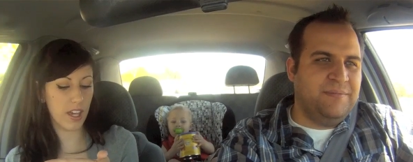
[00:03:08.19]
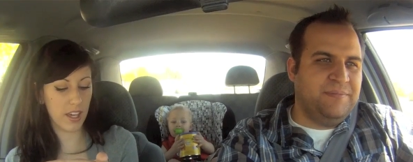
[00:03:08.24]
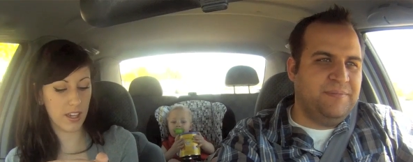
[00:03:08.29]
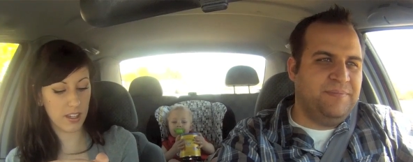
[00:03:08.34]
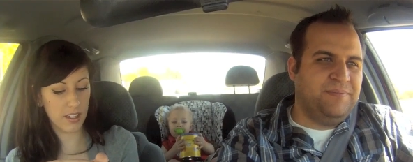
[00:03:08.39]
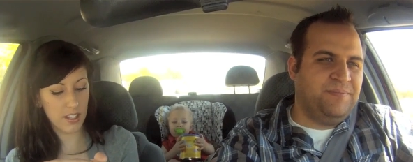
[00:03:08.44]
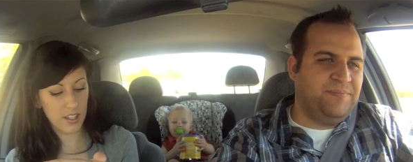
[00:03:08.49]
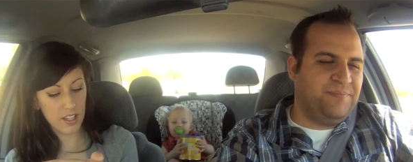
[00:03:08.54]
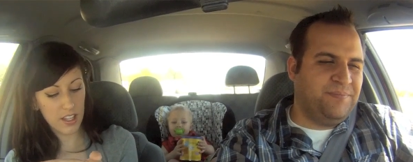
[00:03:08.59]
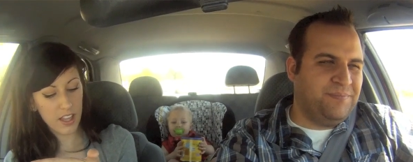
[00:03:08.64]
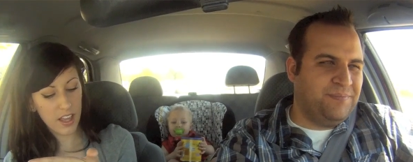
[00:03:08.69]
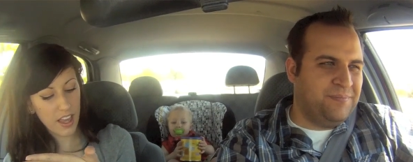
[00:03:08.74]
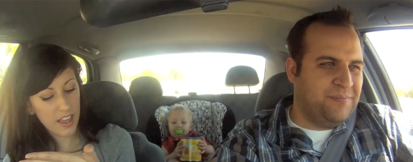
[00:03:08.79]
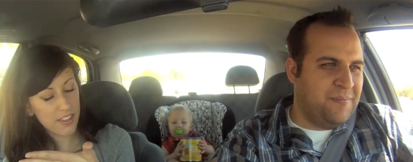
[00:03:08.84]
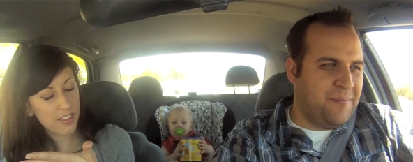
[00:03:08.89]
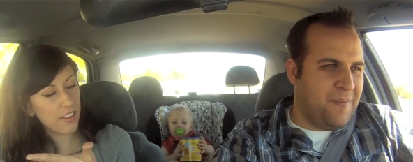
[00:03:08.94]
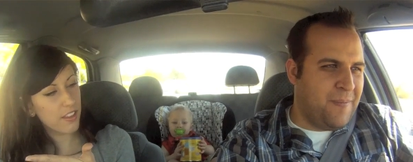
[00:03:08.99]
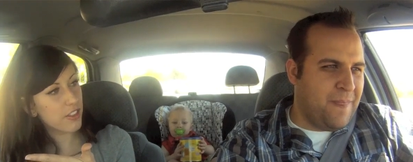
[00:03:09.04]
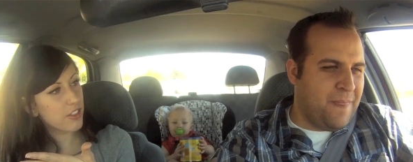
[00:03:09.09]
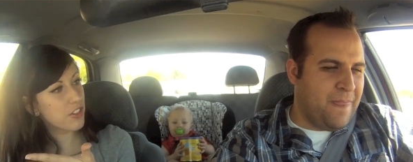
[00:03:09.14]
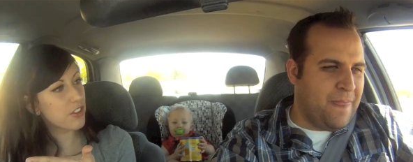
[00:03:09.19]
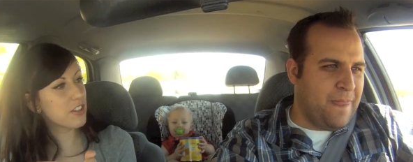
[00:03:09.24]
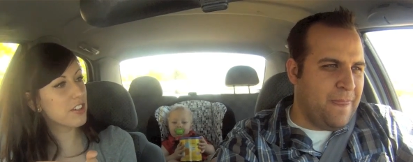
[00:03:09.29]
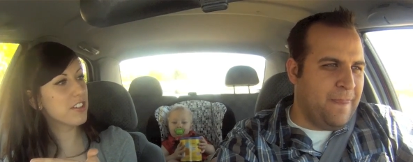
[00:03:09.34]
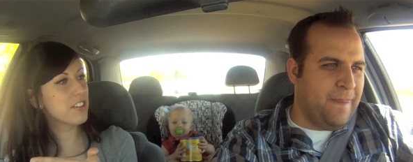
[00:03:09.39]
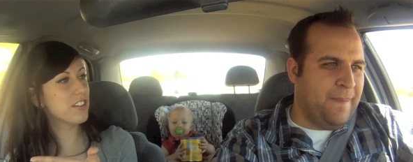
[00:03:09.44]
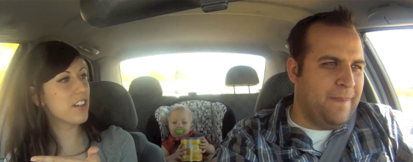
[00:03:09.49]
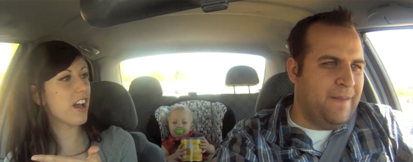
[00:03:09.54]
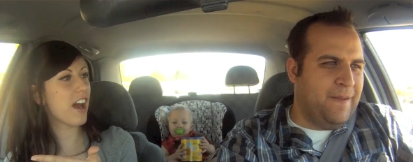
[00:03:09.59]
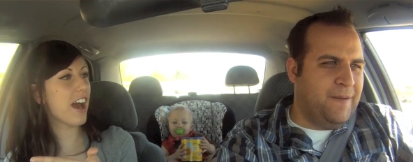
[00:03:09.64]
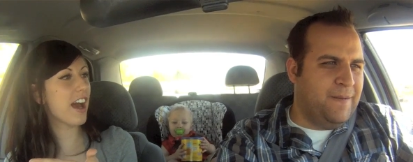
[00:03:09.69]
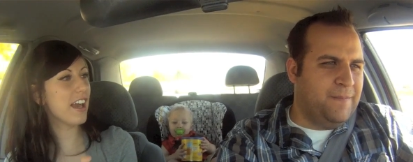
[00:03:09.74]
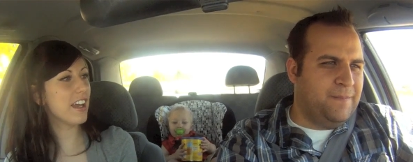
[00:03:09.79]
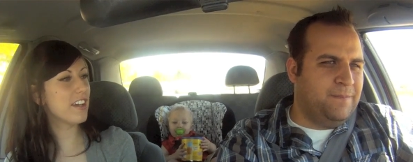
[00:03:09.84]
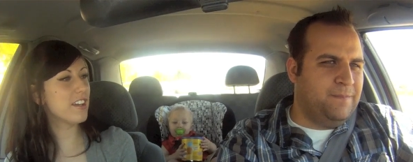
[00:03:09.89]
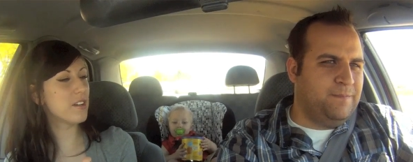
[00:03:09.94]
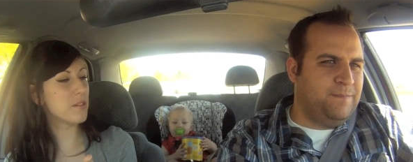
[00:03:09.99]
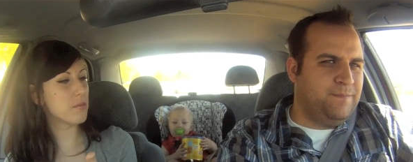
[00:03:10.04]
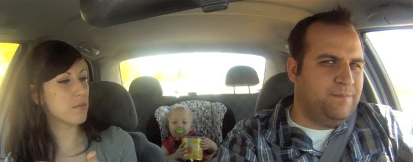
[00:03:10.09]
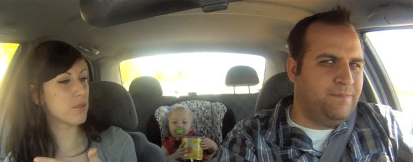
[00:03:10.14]
Speaker 1: okay. And the third
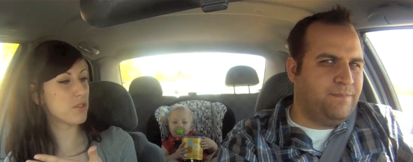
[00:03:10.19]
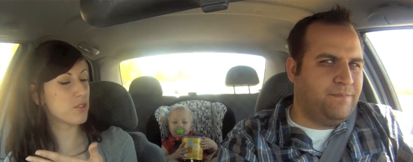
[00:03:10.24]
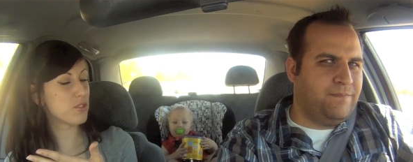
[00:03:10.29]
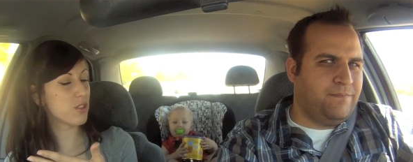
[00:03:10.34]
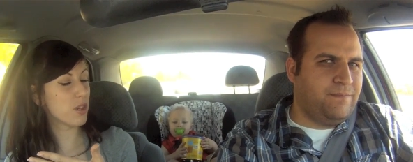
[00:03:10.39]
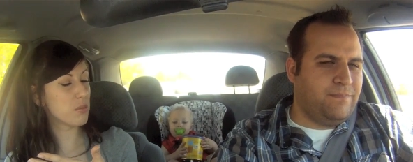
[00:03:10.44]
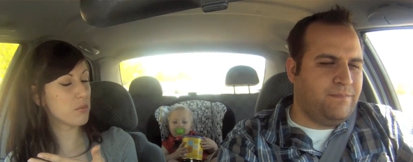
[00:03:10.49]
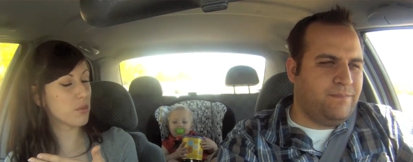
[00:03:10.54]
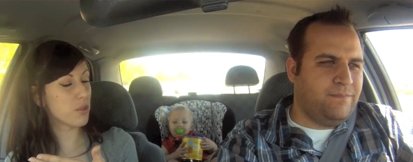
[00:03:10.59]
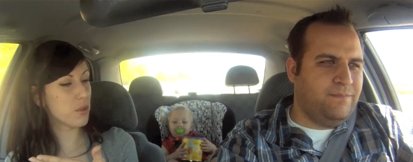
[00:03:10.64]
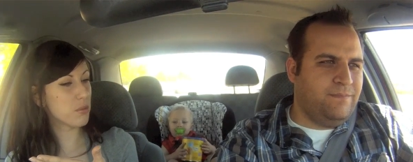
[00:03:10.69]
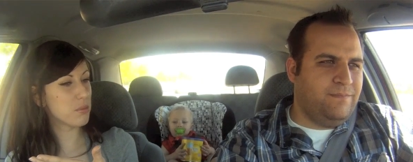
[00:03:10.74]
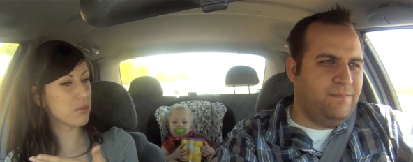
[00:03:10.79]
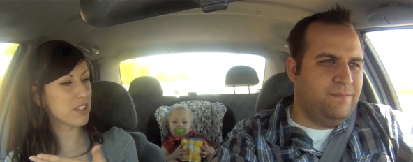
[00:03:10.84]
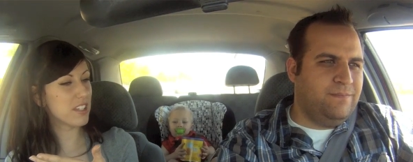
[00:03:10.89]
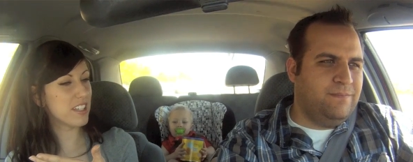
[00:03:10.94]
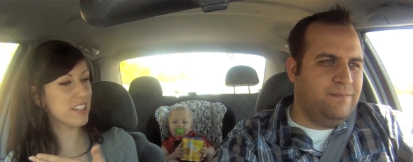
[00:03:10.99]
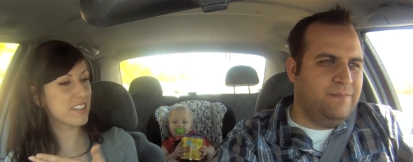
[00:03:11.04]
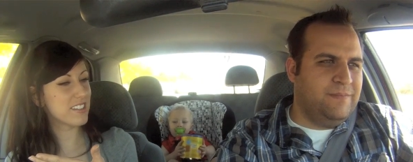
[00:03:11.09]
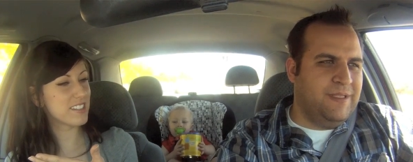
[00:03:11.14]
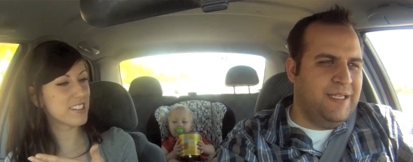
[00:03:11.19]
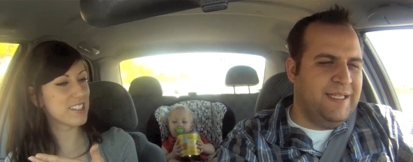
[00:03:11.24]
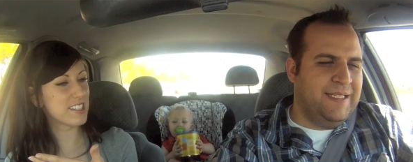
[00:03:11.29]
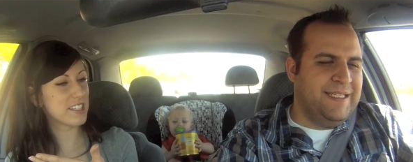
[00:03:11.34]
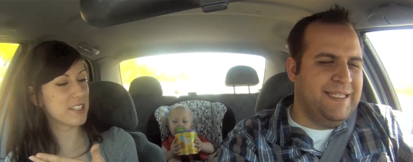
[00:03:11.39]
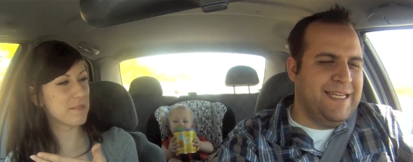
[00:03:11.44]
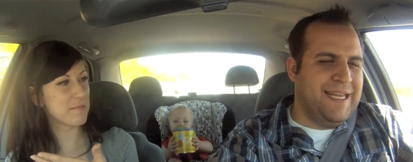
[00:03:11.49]
item, drum roll please.